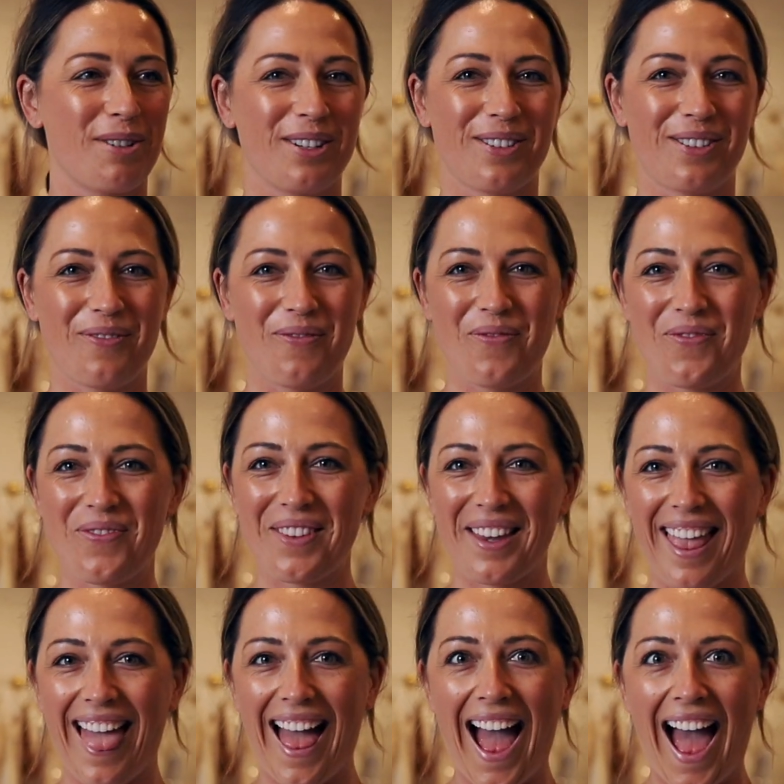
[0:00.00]
And then the
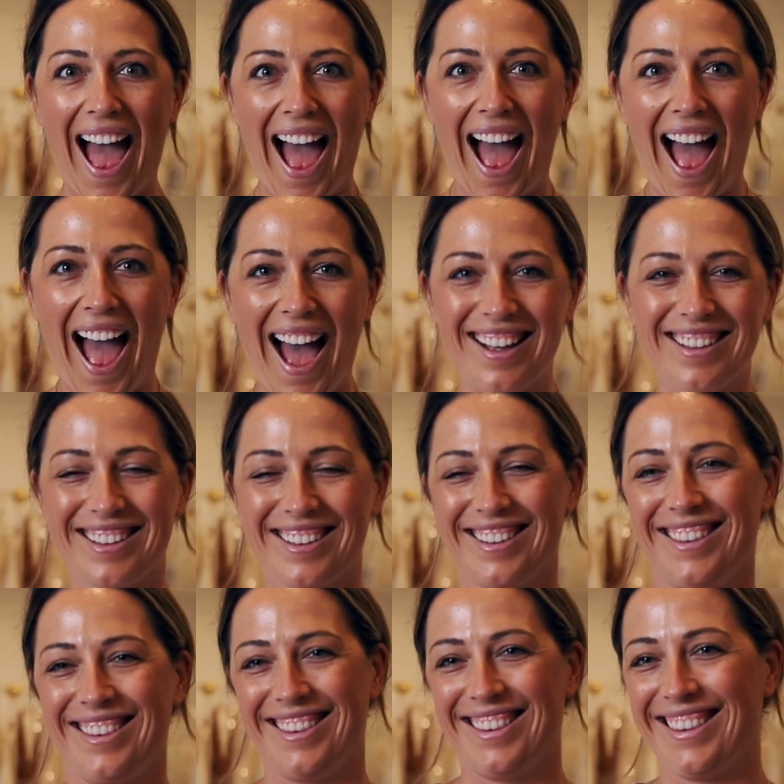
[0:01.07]
amazing founder and creative
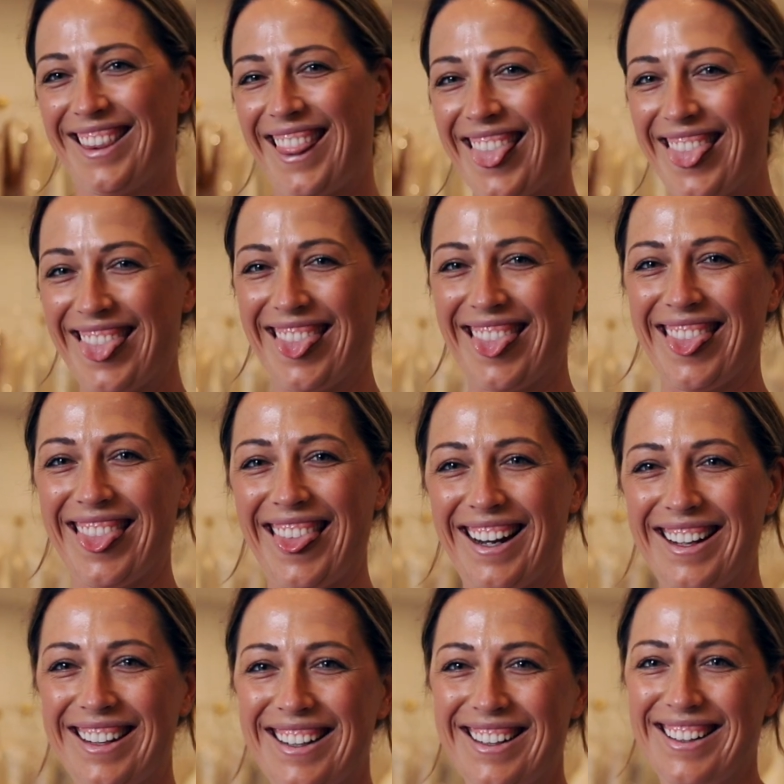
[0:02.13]
director of One Day
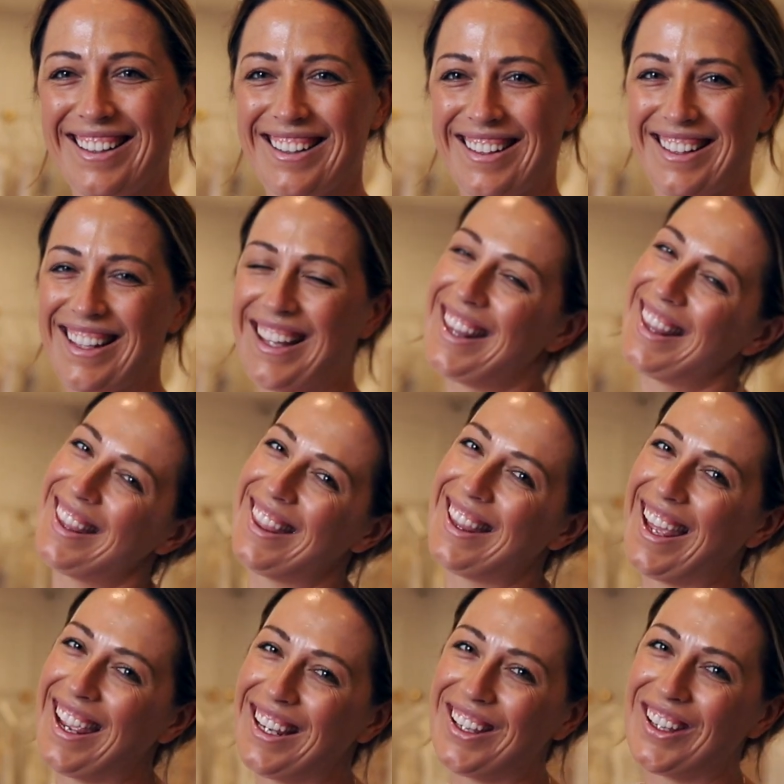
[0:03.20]
arrived, and I had the privilege of
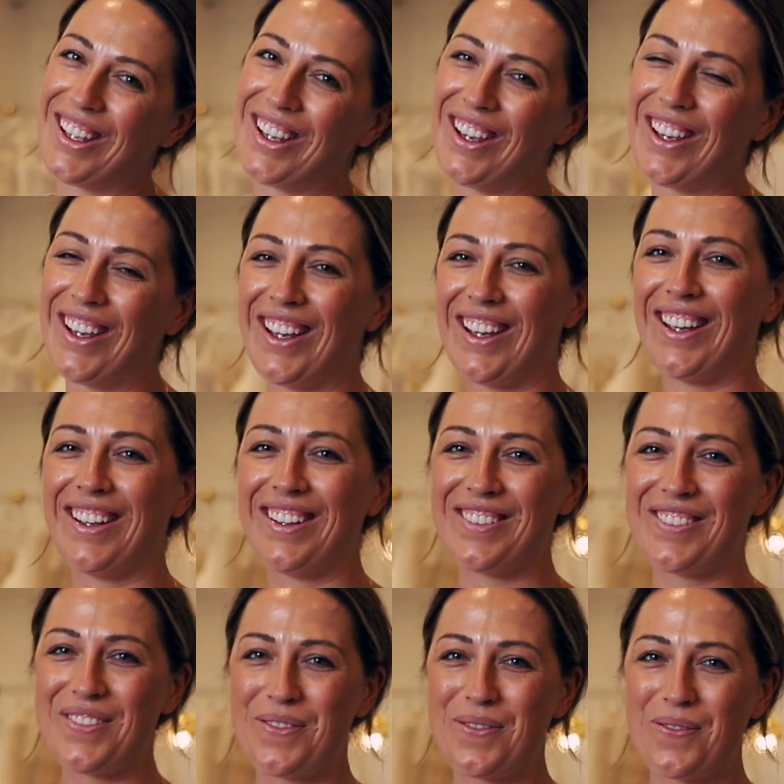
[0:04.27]
telling her how much I loved
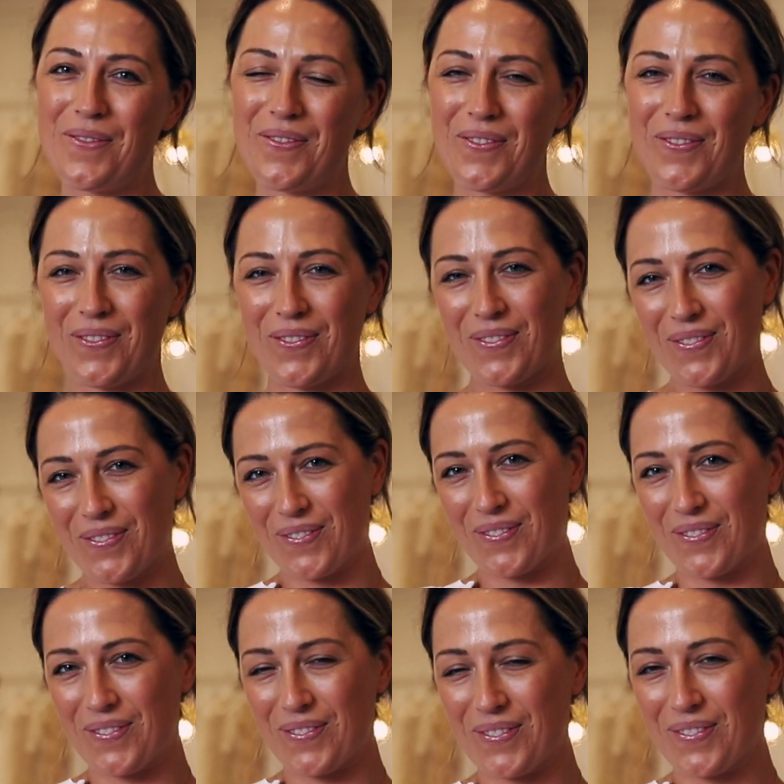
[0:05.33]
her gowns.
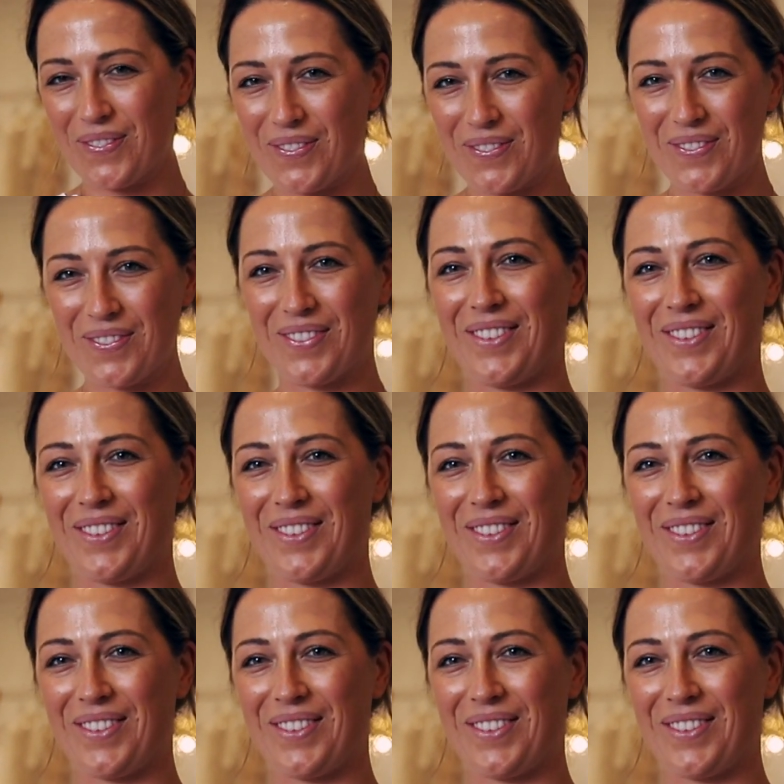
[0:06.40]
She's amazing.